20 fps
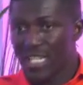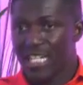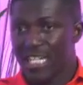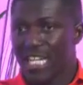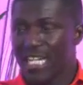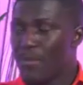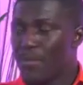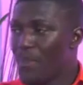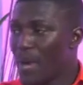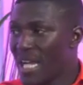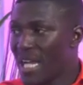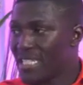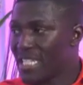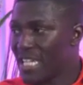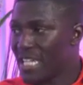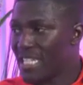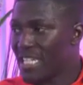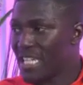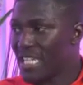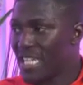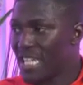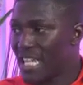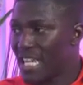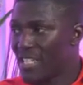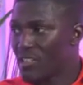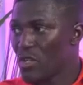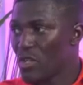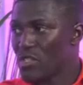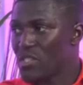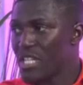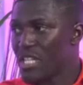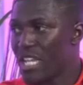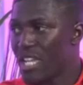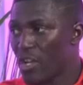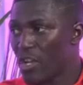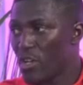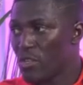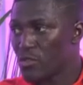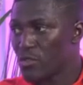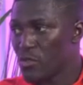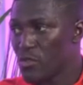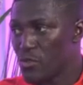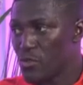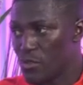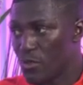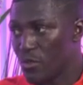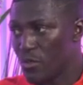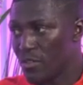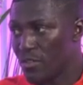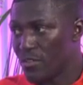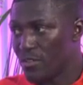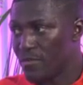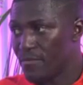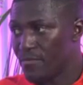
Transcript: The departed is not saying gone too soon.